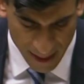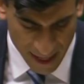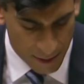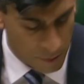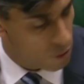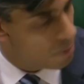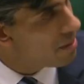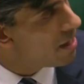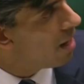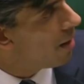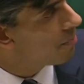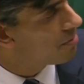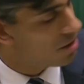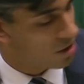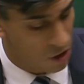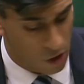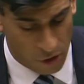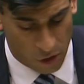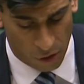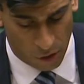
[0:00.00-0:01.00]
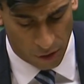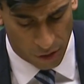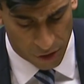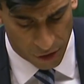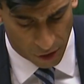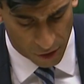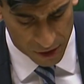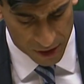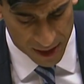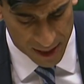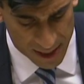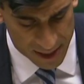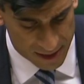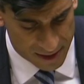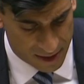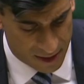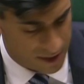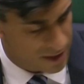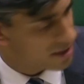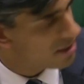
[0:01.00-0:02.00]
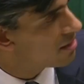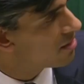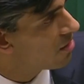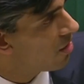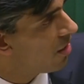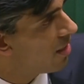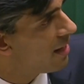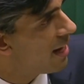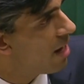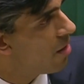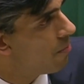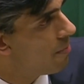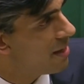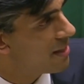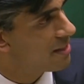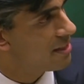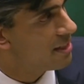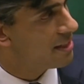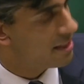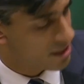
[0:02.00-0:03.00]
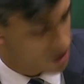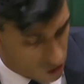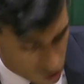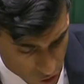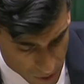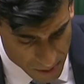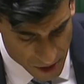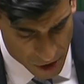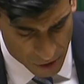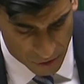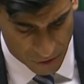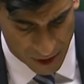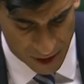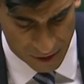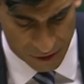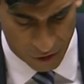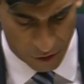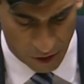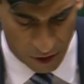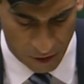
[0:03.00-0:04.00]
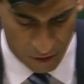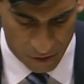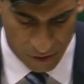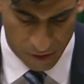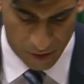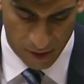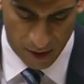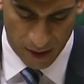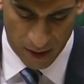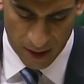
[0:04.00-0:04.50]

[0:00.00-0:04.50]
It will be up to local authorities to decide how best to distribute these grants,